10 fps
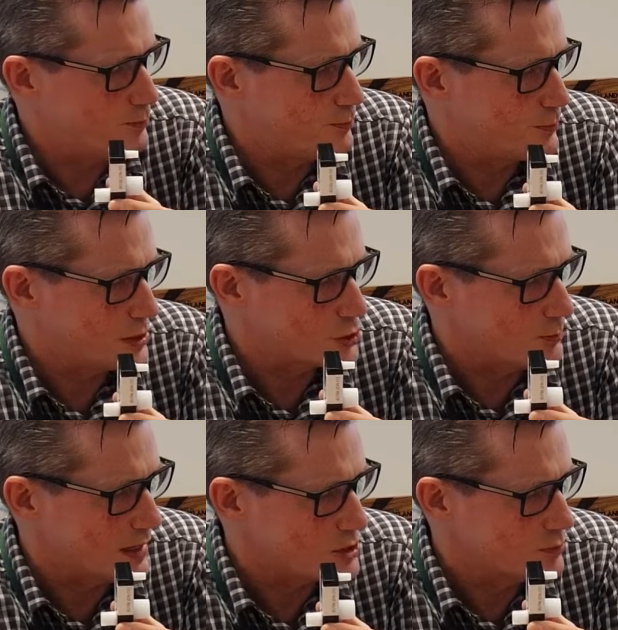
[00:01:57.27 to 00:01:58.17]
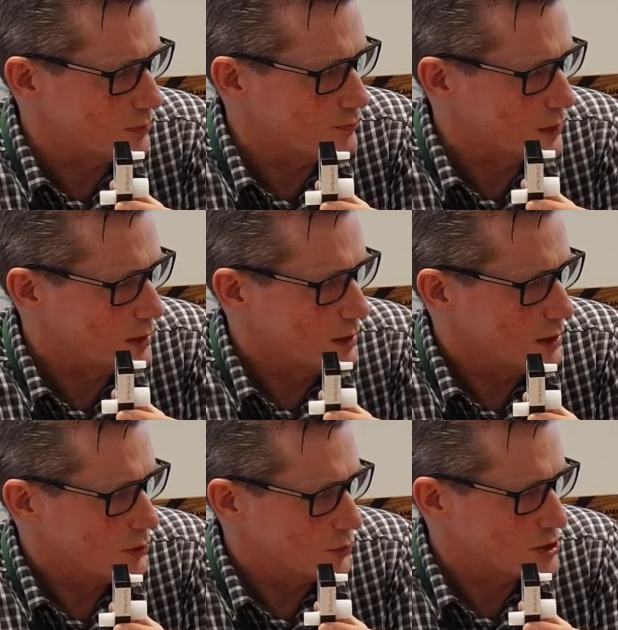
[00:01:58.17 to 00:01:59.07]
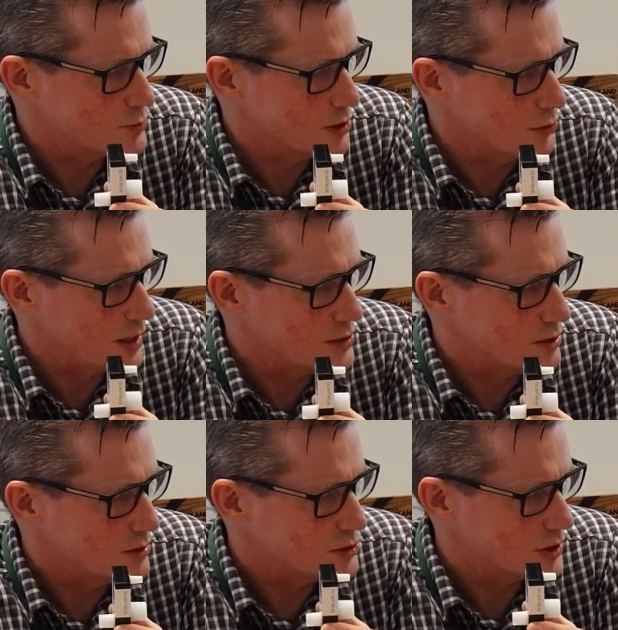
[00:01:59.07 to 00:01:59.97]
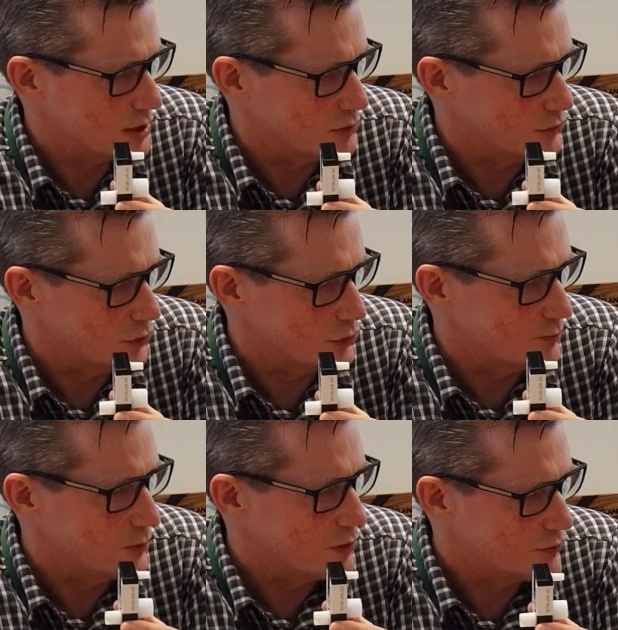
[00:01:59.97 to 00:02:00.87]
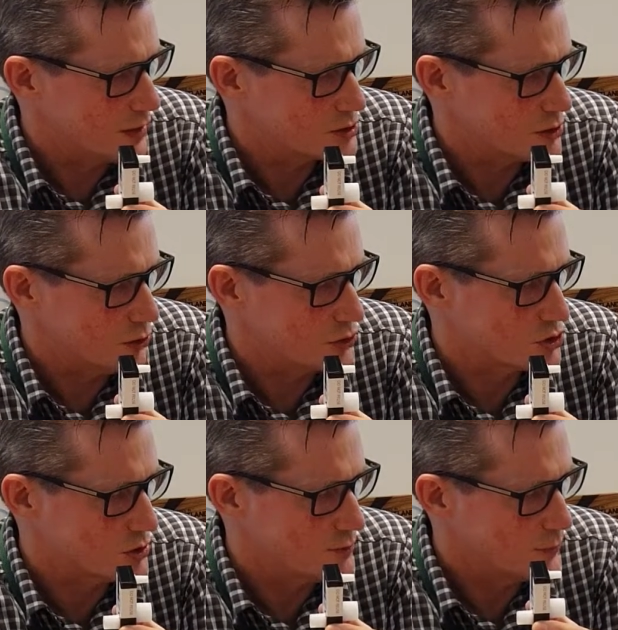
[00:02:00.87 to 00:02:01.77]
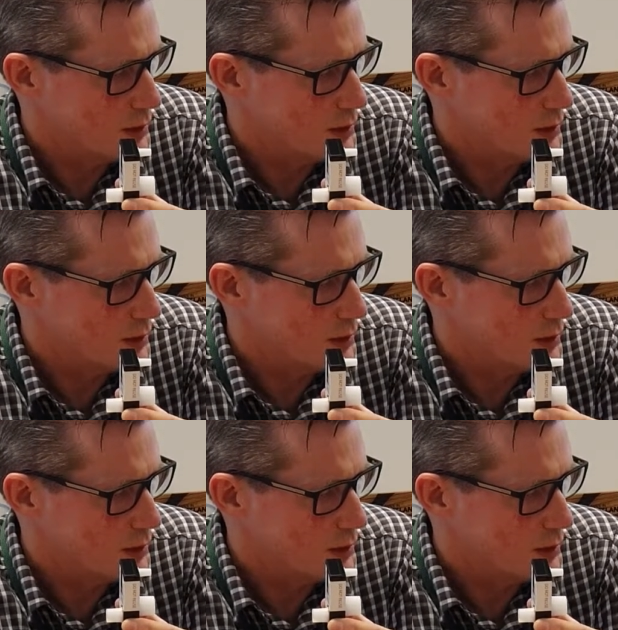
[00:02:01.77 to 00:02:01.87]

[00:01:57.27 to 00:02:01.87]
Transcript: pressure maximum, respiratory rate, tidal volume, fractional oxygen,